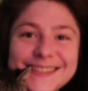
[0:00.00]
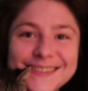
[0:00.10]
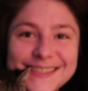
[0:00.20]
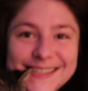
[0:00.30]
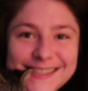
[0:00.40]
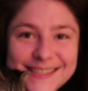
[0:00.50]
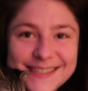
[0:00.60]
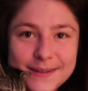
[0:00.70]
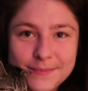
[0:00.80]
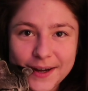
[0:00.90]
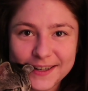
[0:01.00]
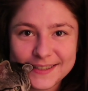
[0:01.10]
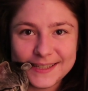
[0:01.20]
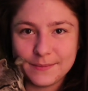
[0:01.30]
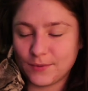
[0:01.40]
So this is the
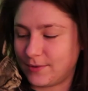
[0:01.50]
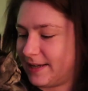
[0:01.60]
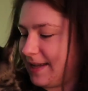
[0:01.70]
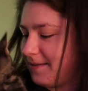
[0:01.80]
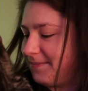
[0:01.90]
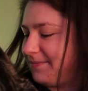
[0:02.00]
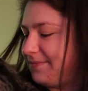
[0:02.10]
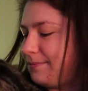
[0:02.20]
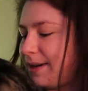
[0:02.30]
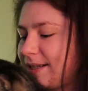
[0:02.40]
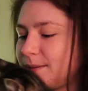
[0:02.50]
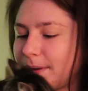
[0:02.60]
Marsy boy. Mars.